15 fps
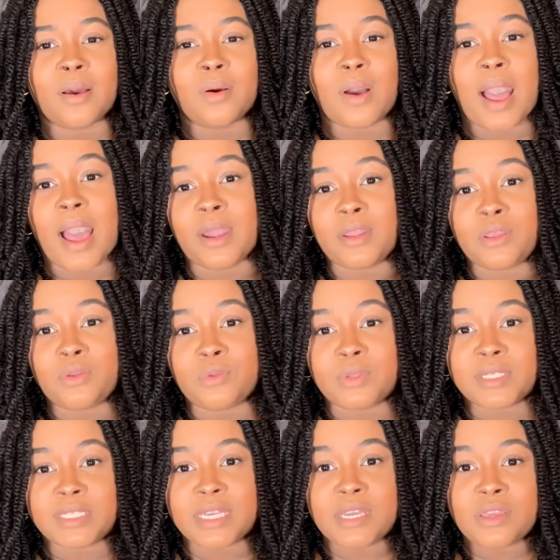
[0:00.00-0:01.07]
how do you
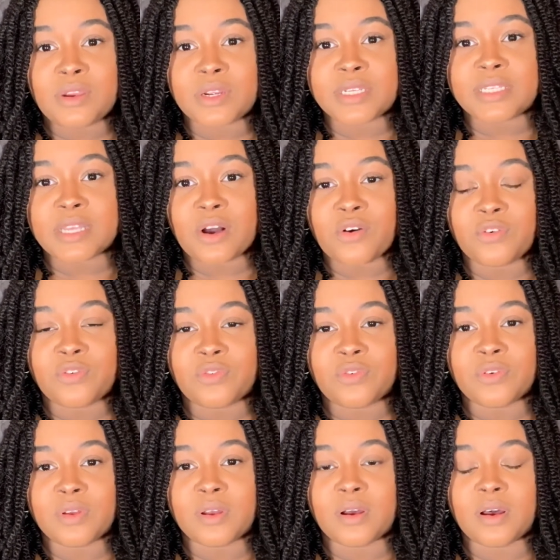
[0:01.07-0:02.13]
see yourself
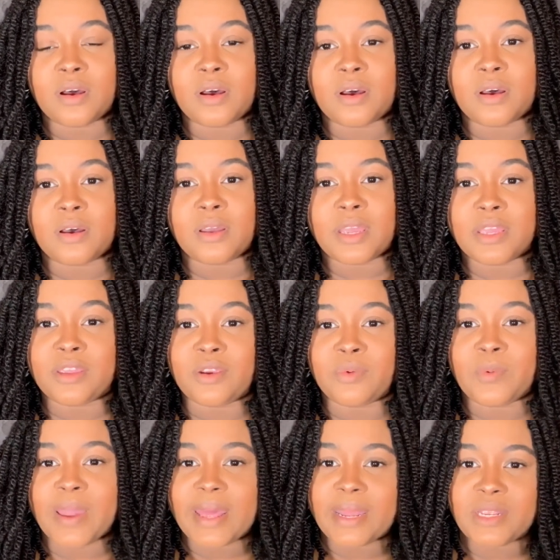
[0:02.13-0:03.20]
in your
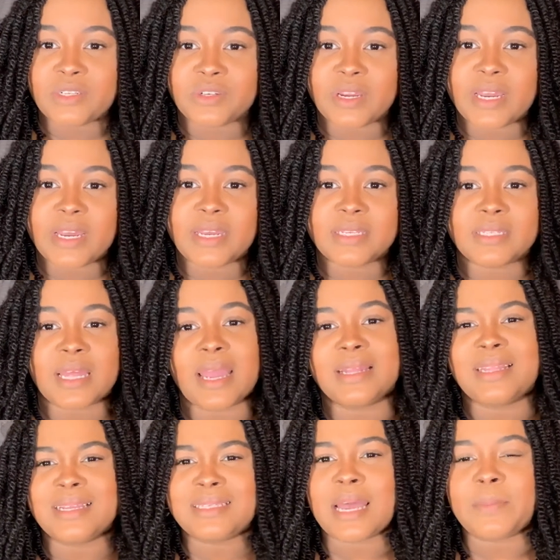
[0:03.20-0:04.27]
wedding dress, like
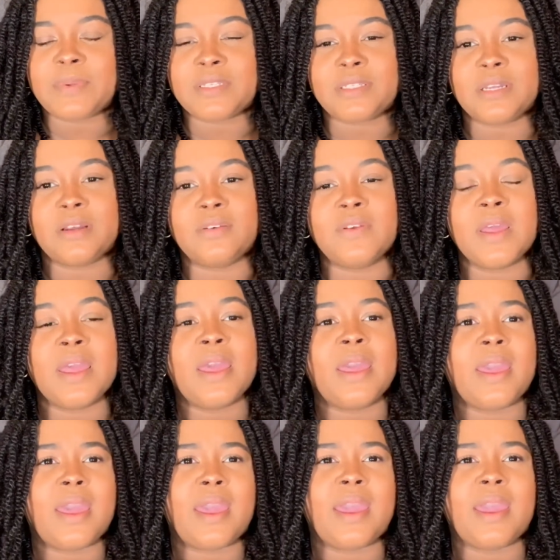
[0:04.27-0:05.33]
that type of stuff.
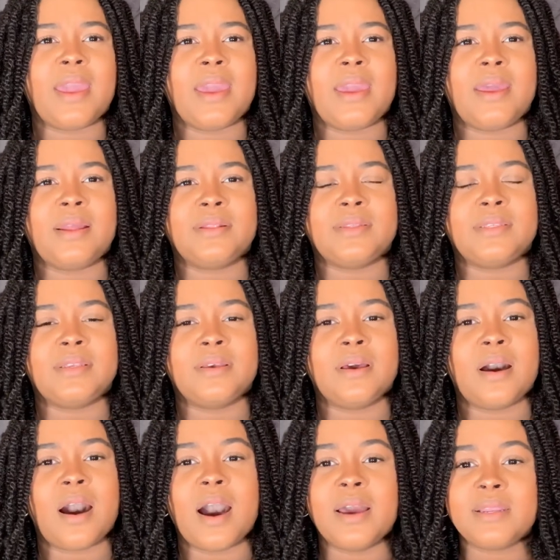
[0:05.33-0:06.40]
And
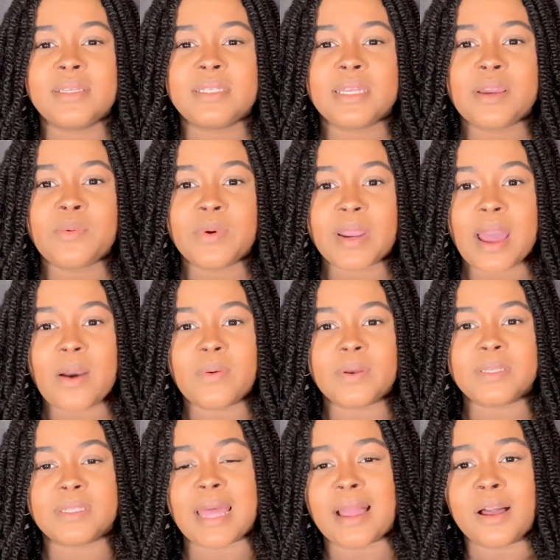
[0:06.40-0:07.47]
honestly, when I
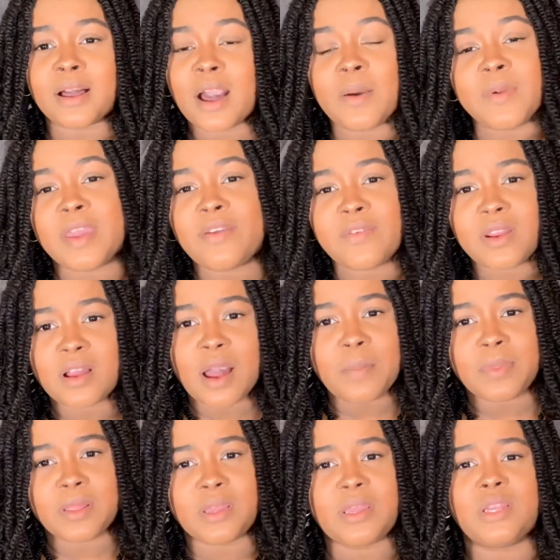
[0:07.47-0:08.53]
was like even a
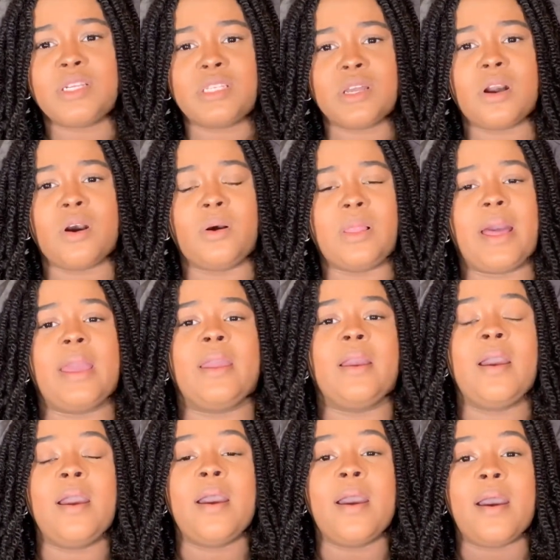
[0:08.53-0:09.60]
couple of years ago, like
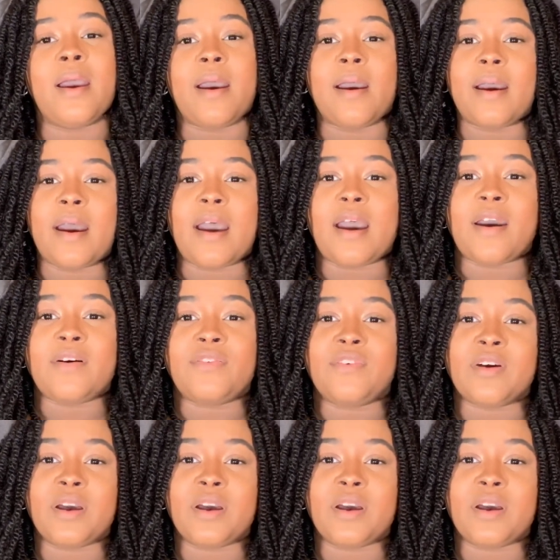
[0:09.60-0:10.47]
I